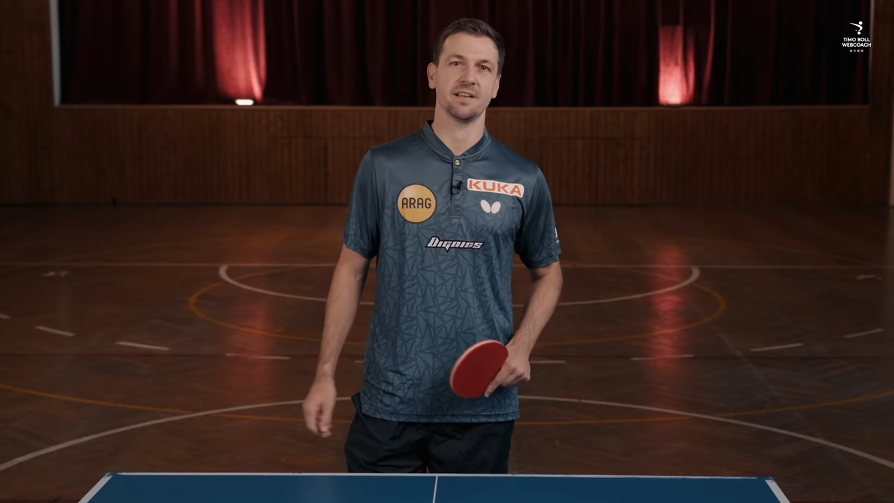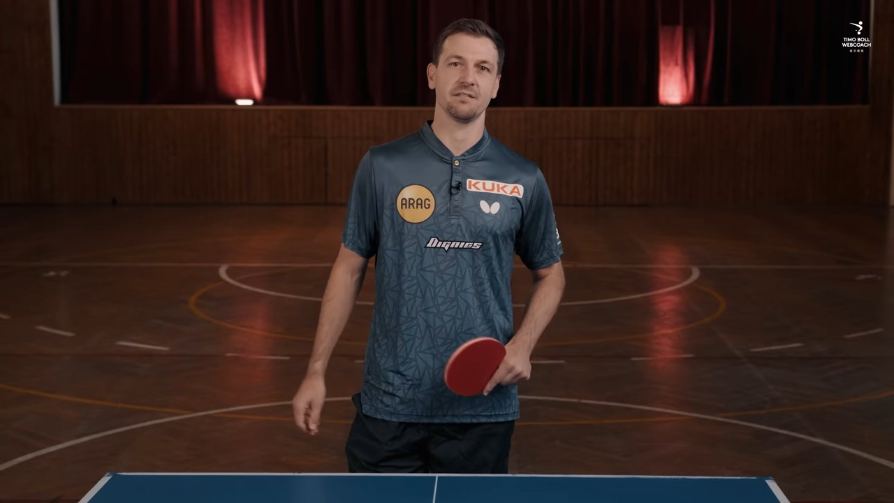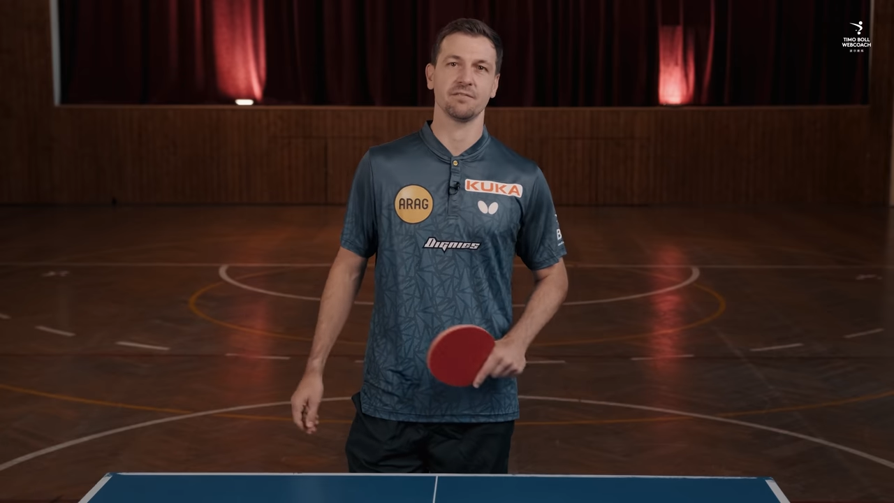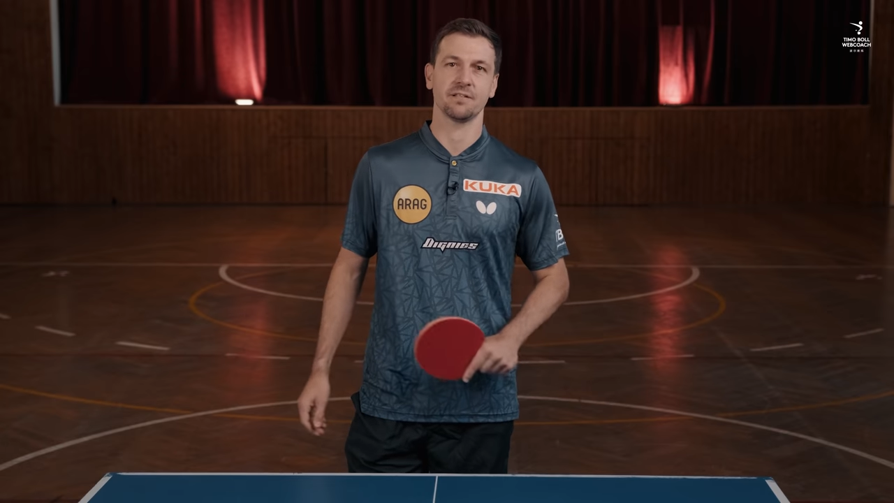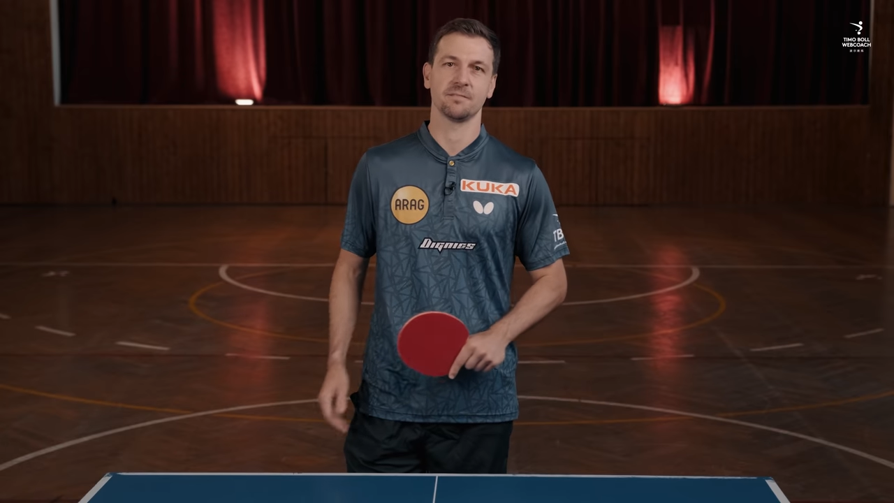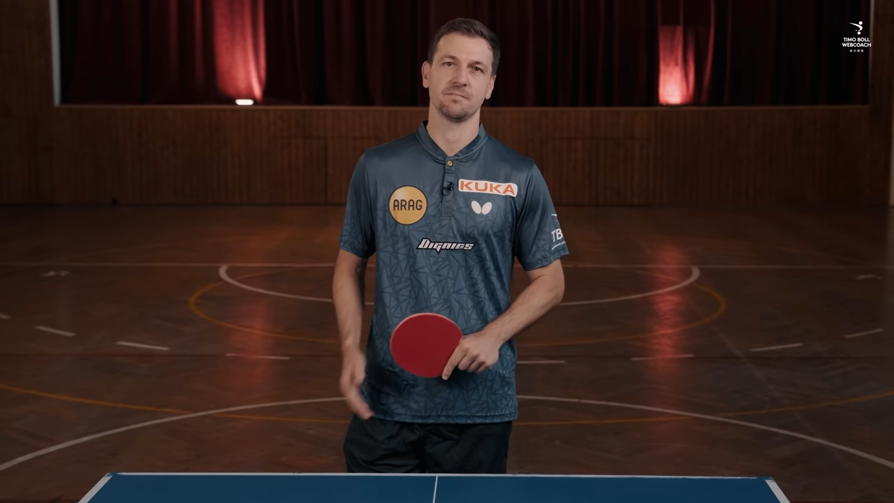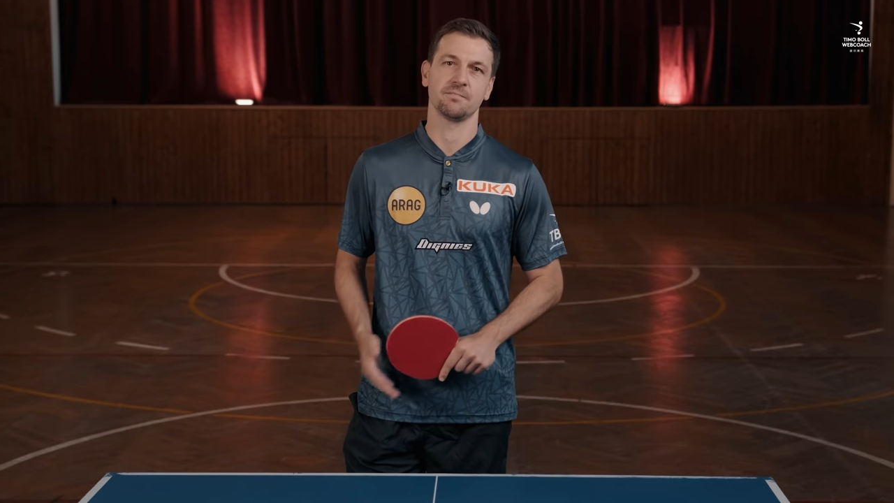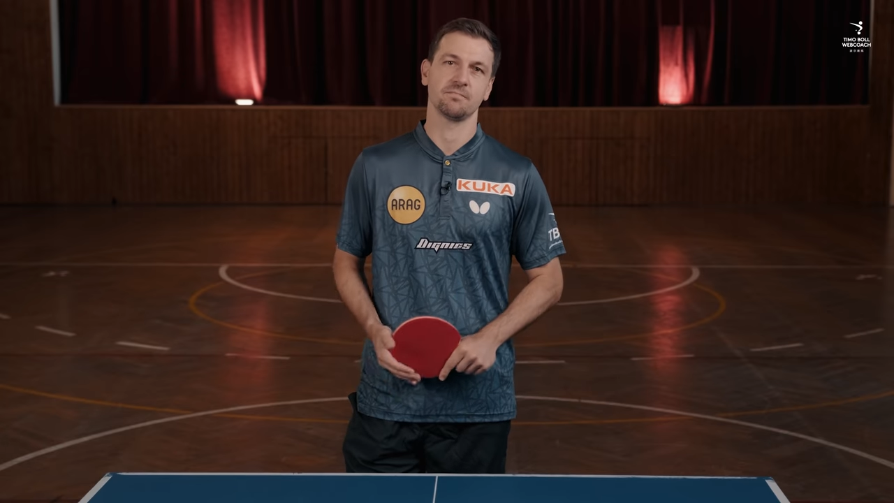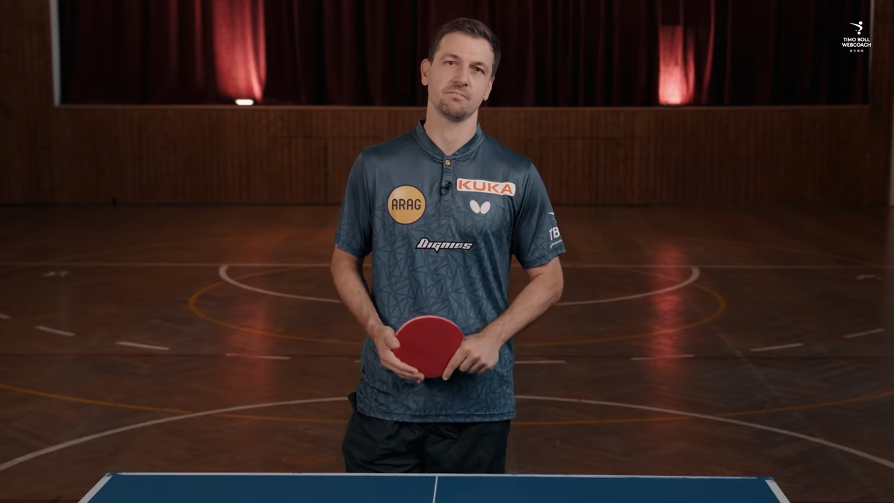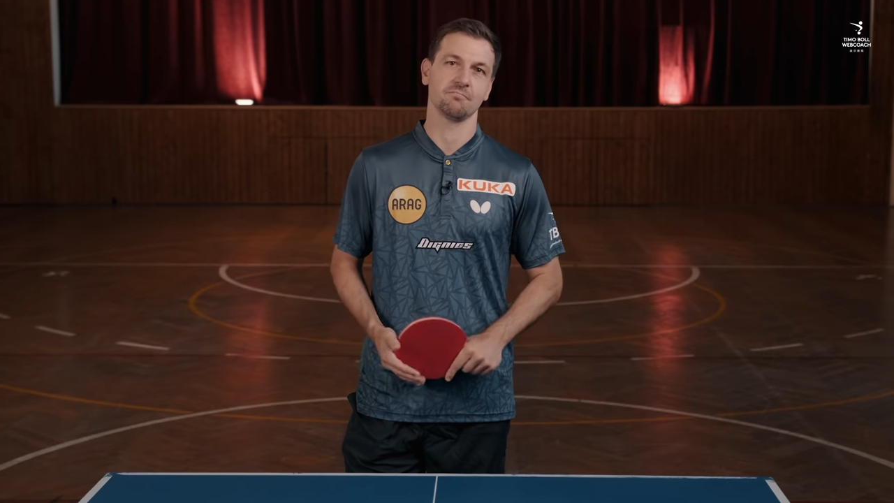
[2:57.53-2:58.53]
give.
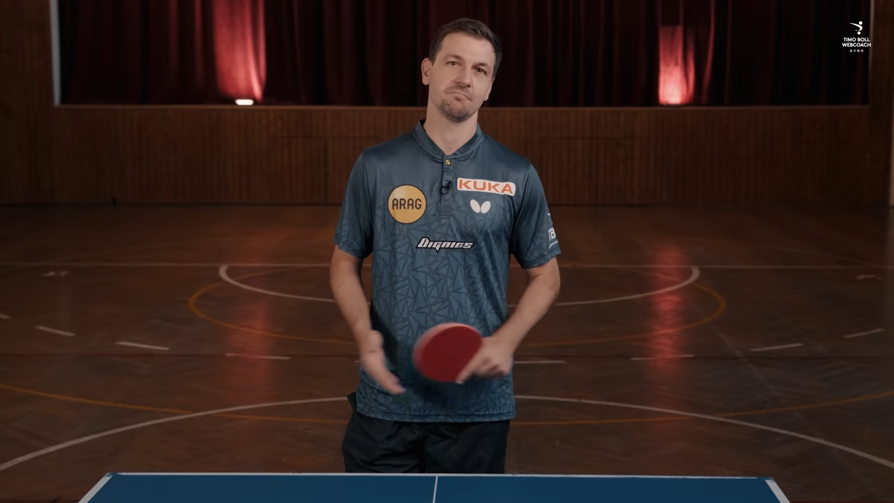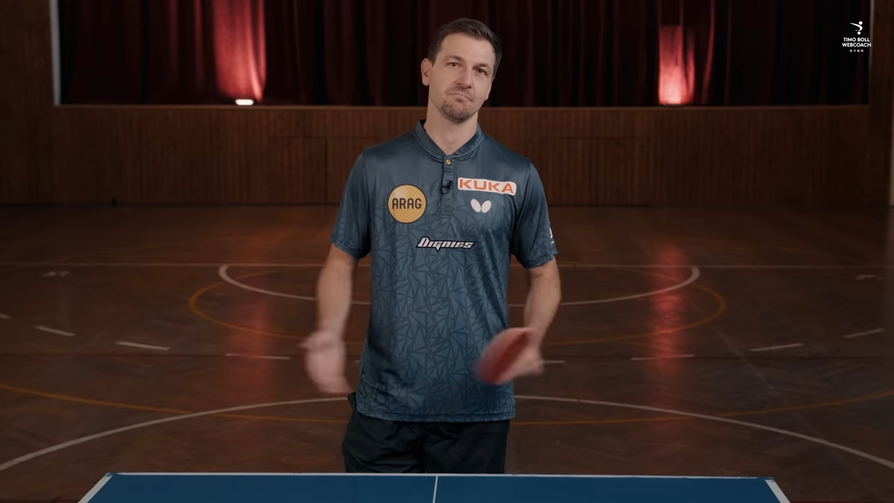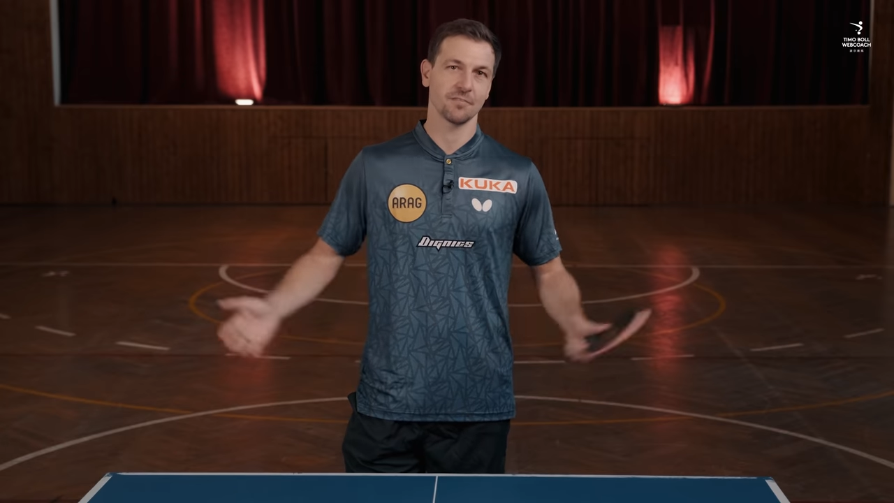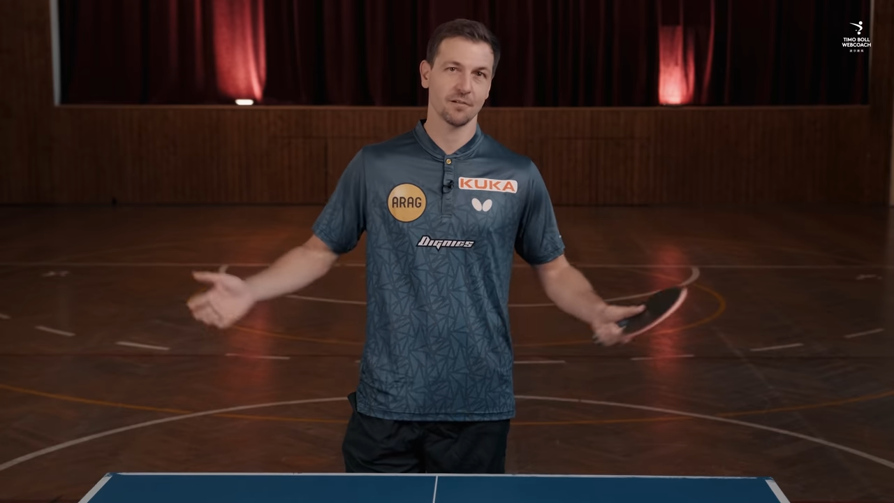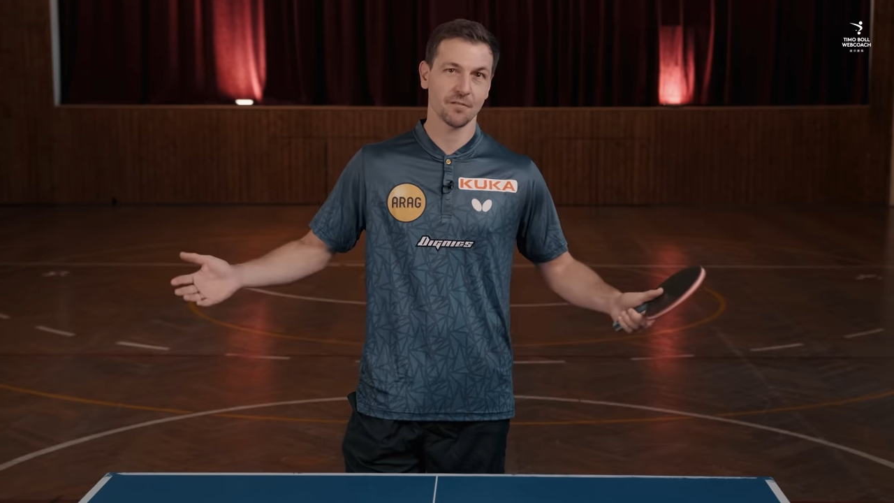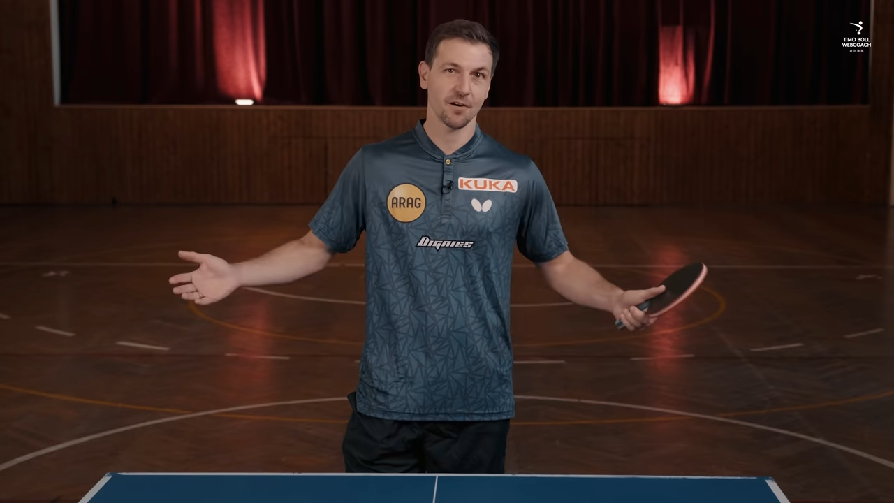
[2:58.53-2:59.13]
Of